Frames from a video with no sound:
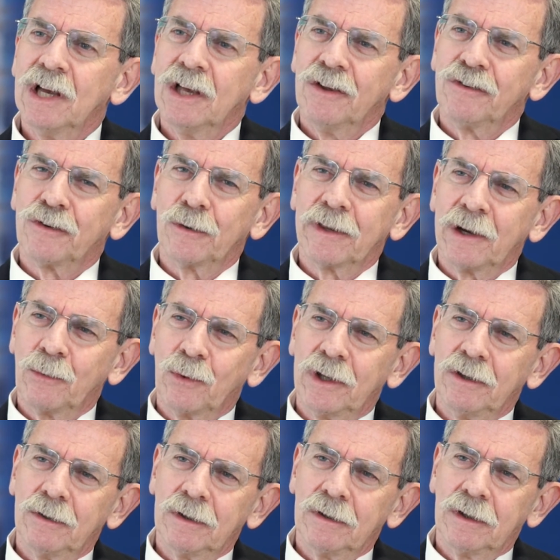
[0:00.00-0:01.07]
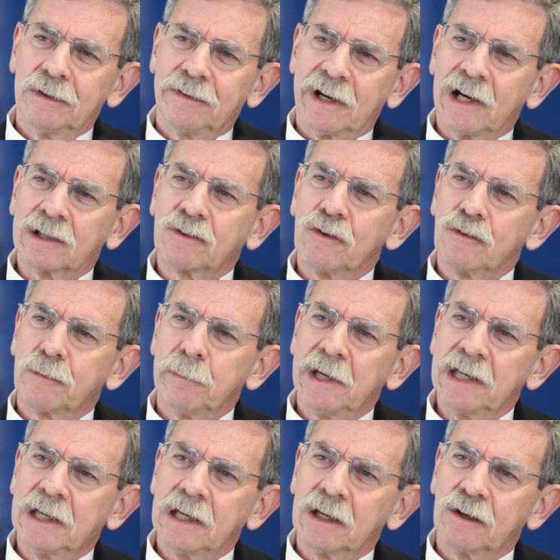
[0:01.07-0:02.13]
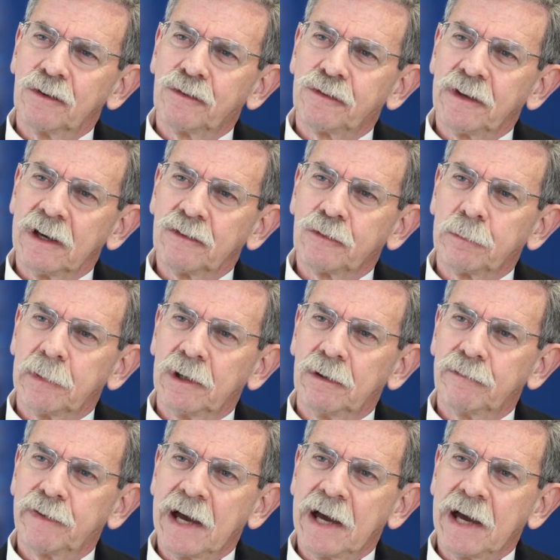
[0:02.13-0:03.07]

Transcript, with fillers: So that when you're, a doctor's making an assessment of